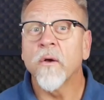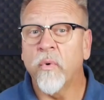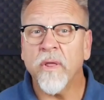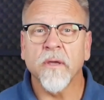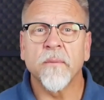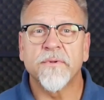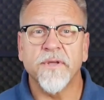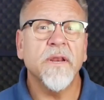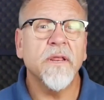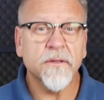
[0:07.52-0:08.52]
Welcome to
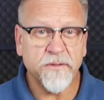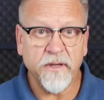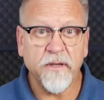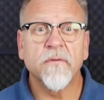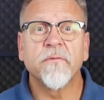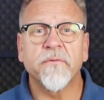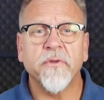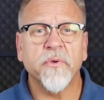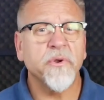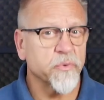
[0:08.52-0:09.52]
EDLD
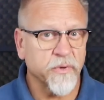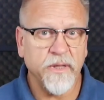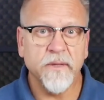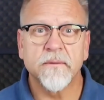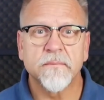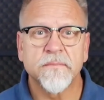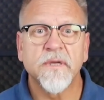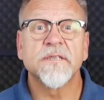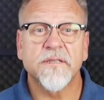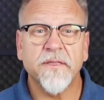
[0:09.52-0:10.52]
5320,
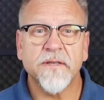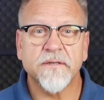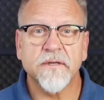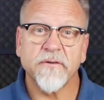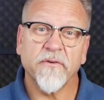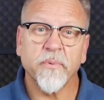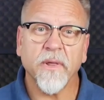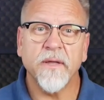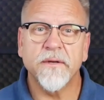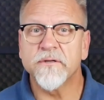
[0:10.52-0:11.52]
Synthesis of
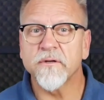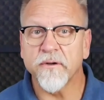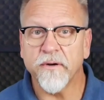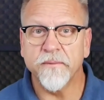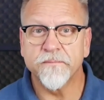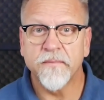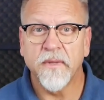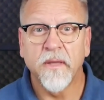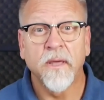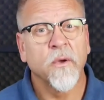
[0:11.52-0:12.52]
Applied Digital Learning,
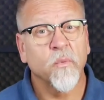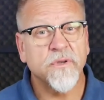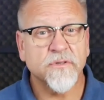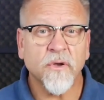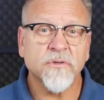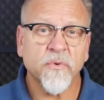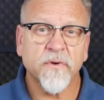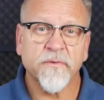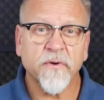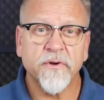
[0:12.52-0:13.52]
which is also
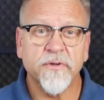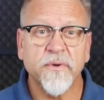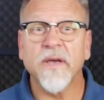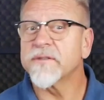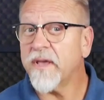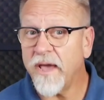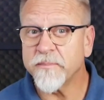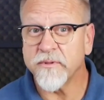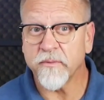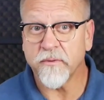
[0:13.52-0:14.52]
referred to as a
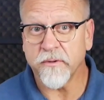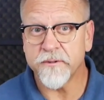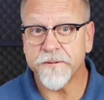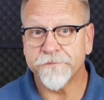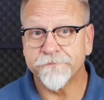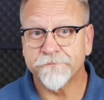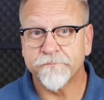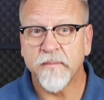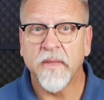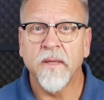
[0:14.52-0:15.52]
capstone course.
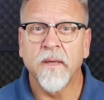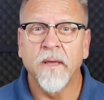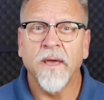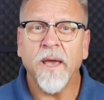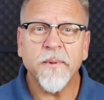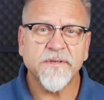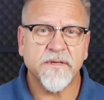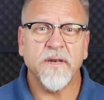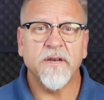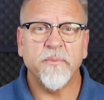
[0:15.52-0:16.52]
I'm
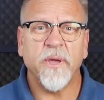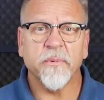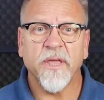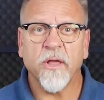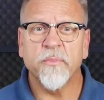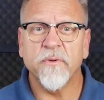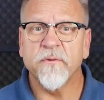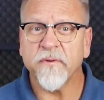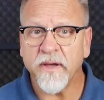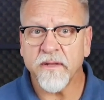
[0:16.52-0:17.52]
excited to be able to help you
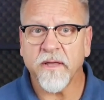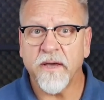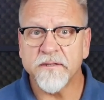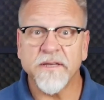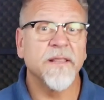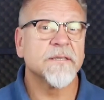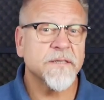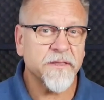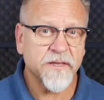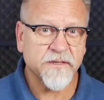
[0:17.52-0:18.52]
finalize and
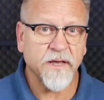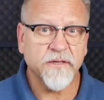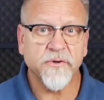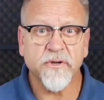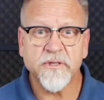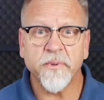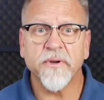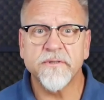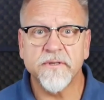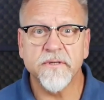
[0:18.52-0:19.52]
synthesize your
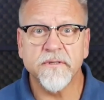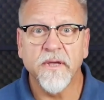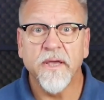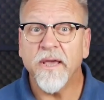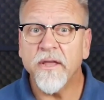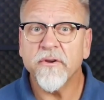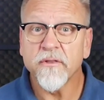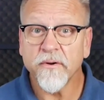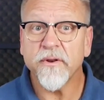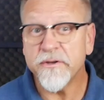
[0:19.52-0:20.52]
experiences in your
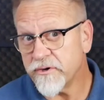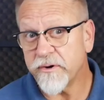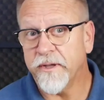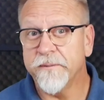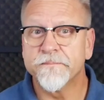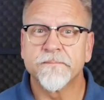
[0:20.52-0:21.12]
learning journey.